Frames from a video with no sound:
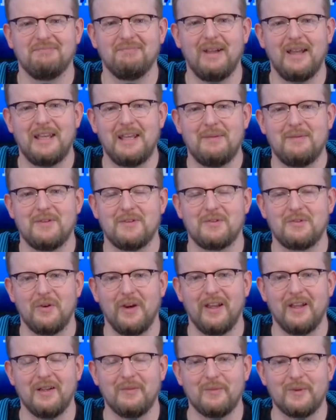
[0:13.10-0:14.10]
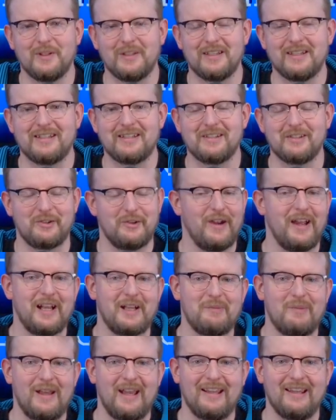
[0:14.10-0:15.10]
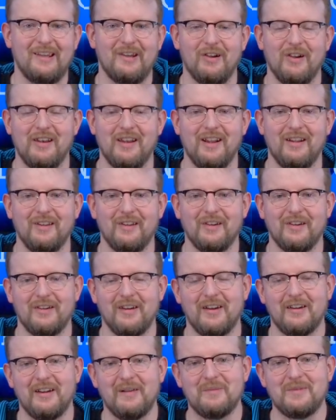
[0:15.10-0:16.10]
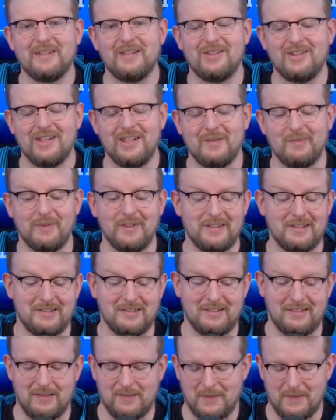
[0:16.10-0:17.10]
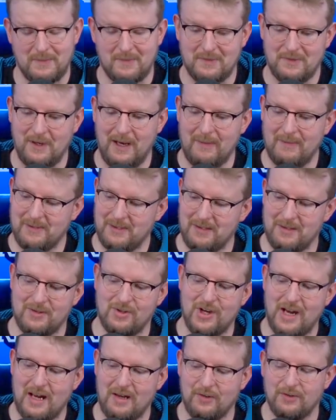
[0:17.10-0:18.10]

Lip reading: My name is Graham, and this is the Crack-A-Pack here on LRRMTG. Please consider subscribing to the channel